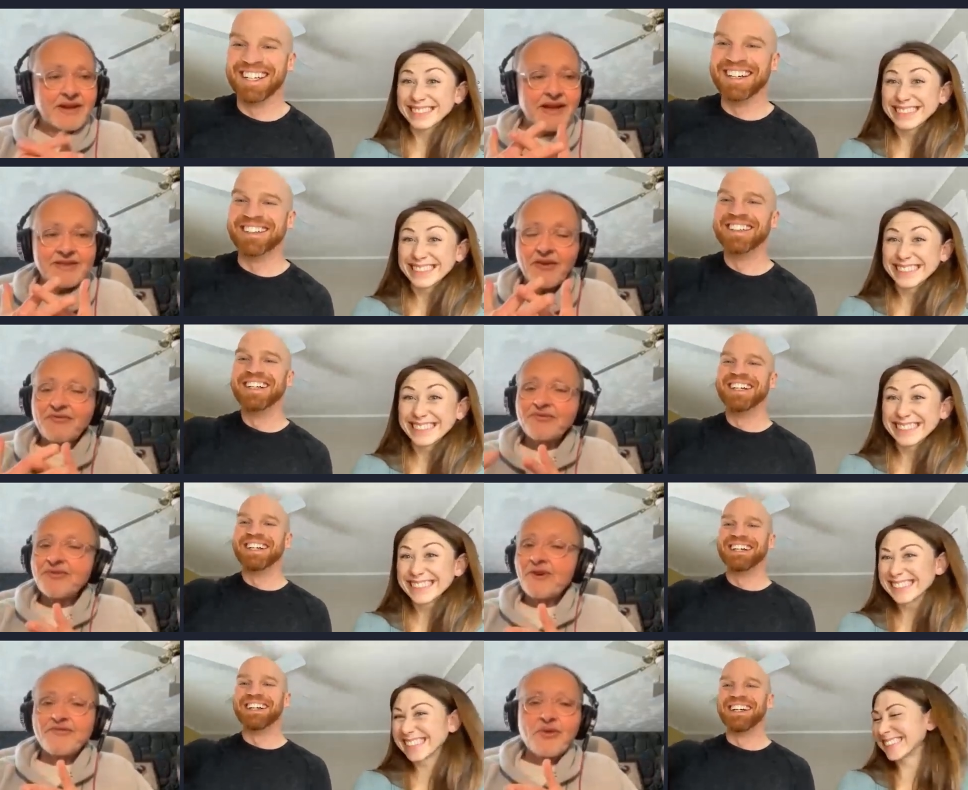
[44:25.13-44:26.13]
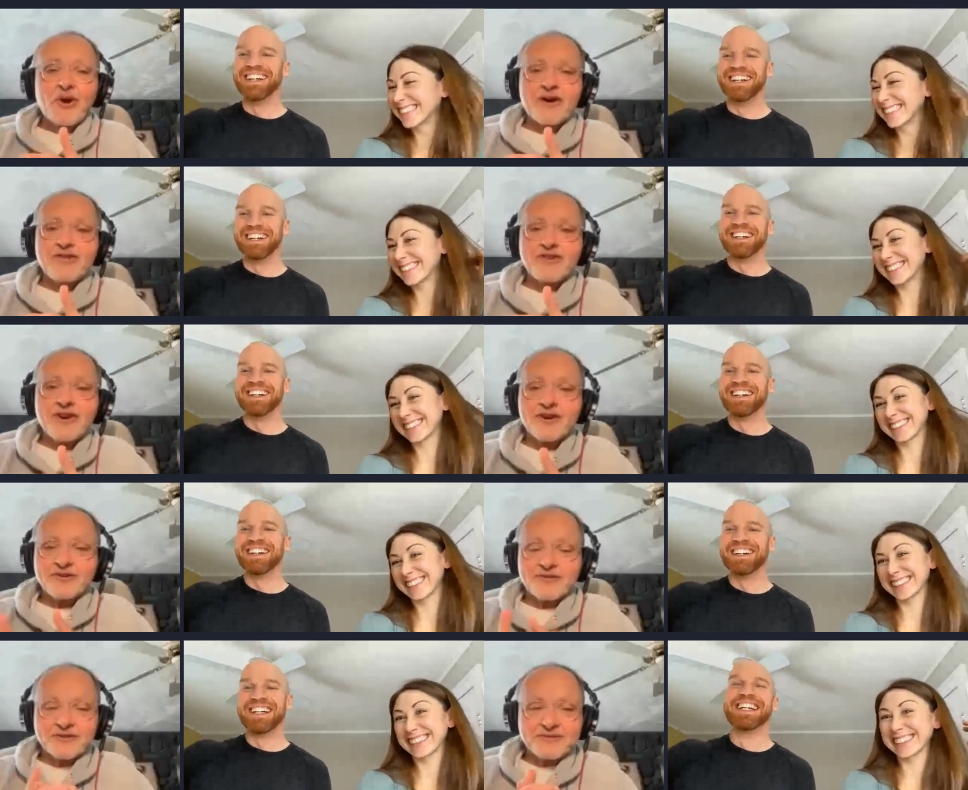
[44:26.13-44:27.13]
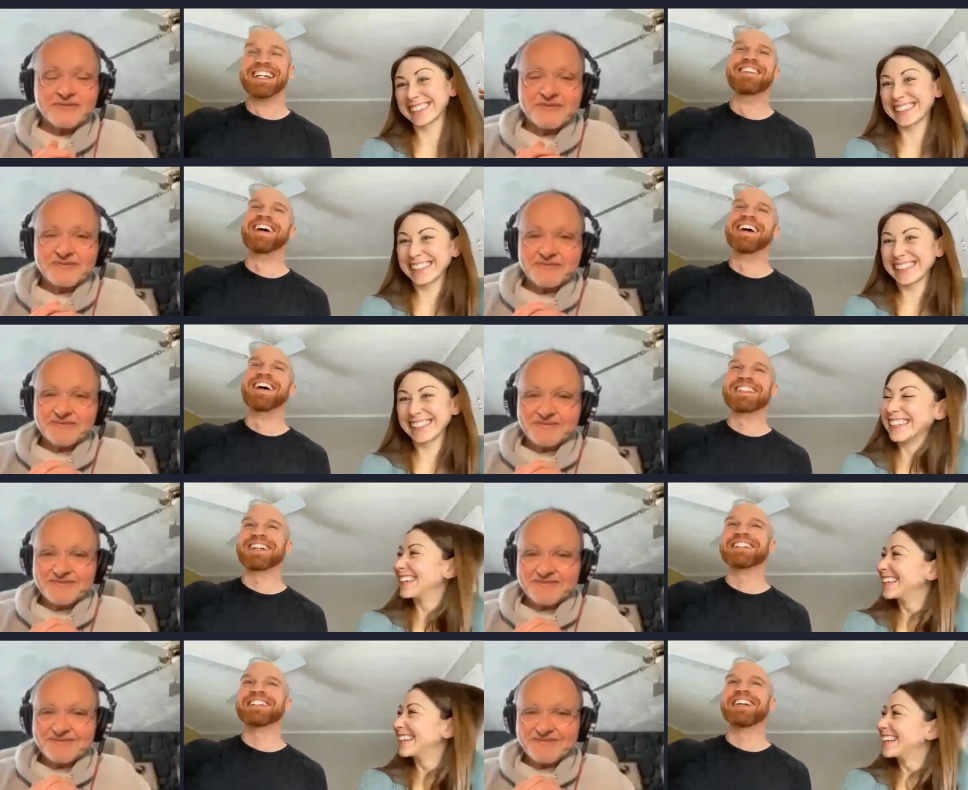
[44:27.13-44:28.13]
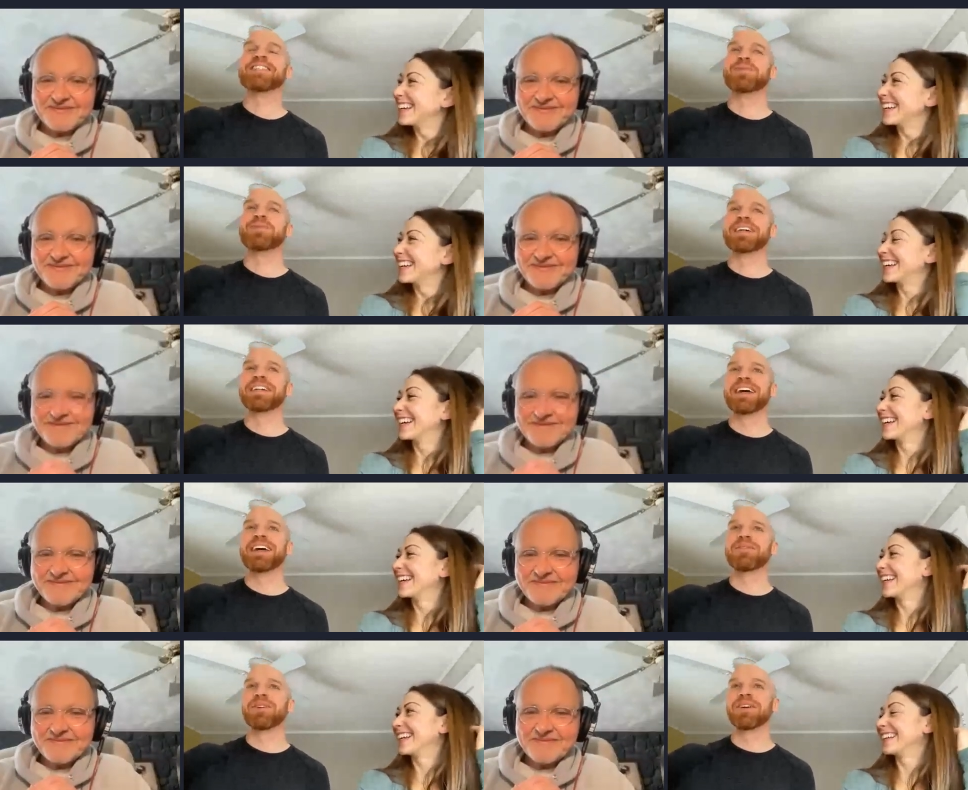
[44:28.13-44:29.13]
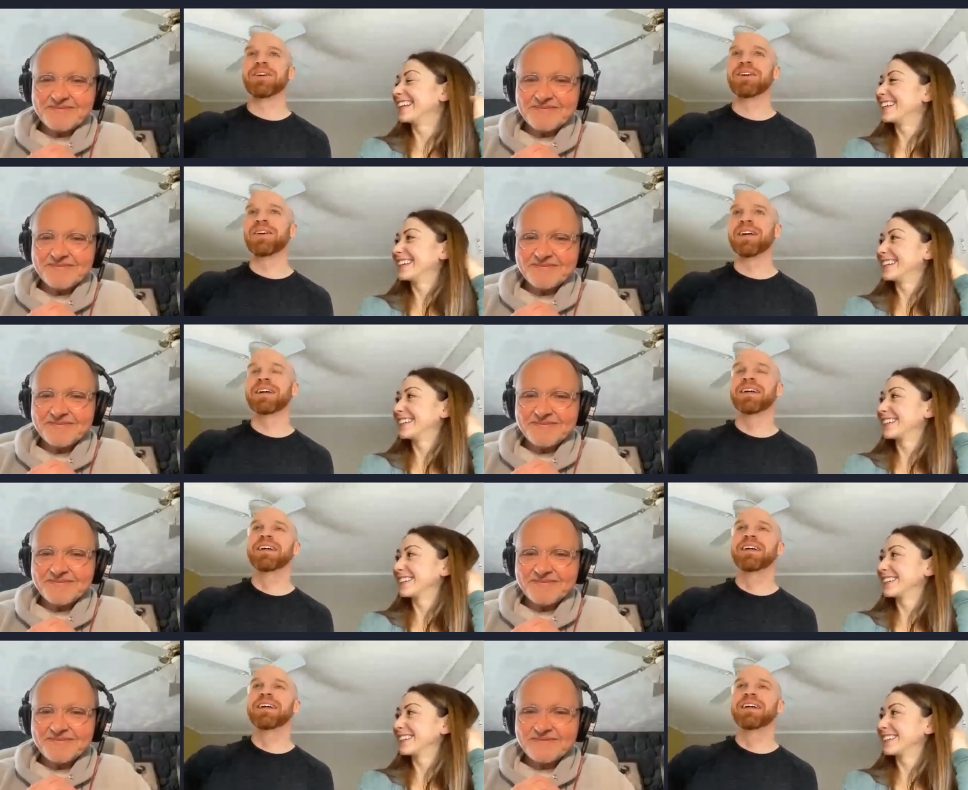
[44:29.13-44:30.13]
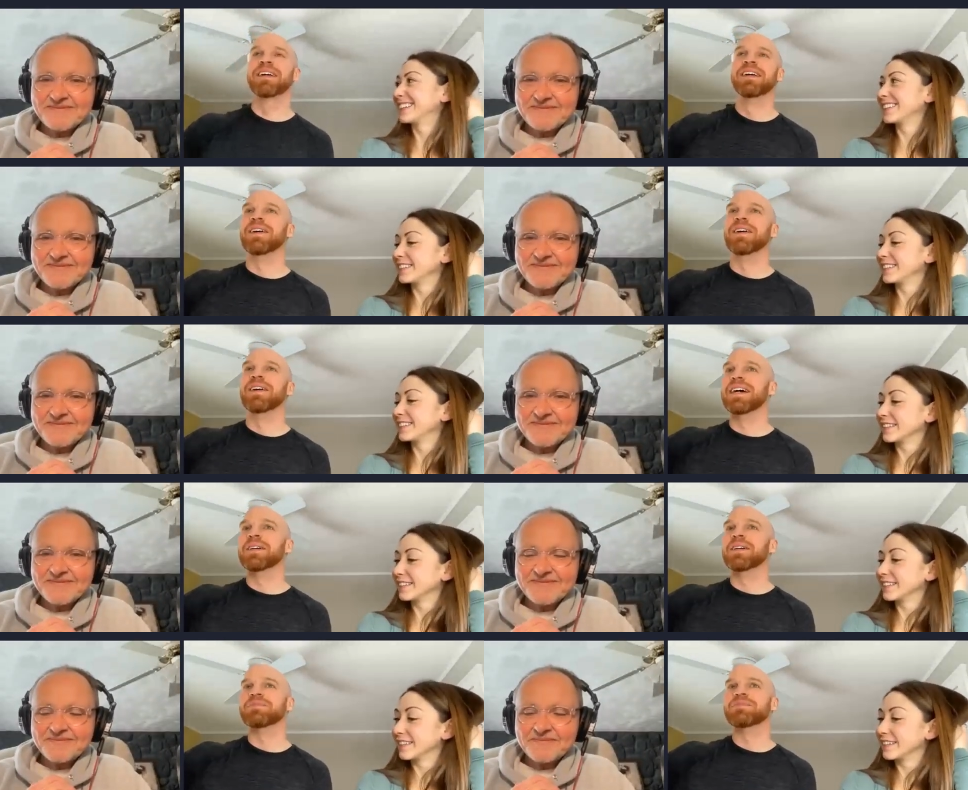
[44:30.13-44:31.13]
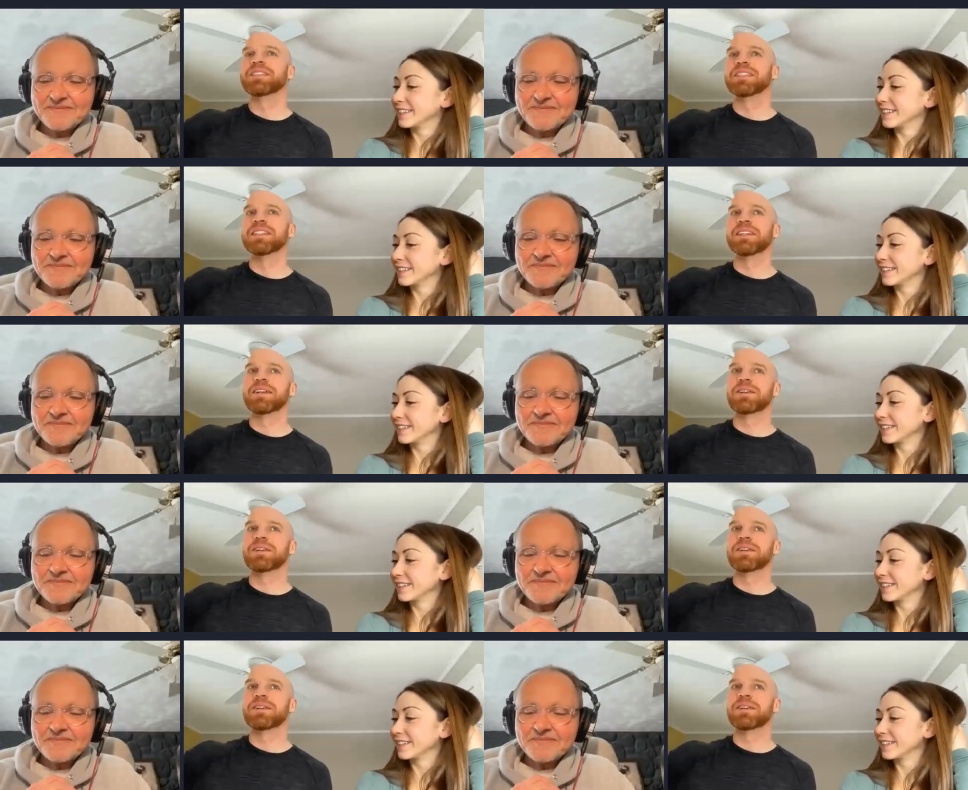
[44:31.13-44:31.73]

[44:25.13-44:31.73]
Speaker 1: the, the floor is yours. Well,
Speaker 2: I was going to say, just speaking to that for, for like, you know, um, to the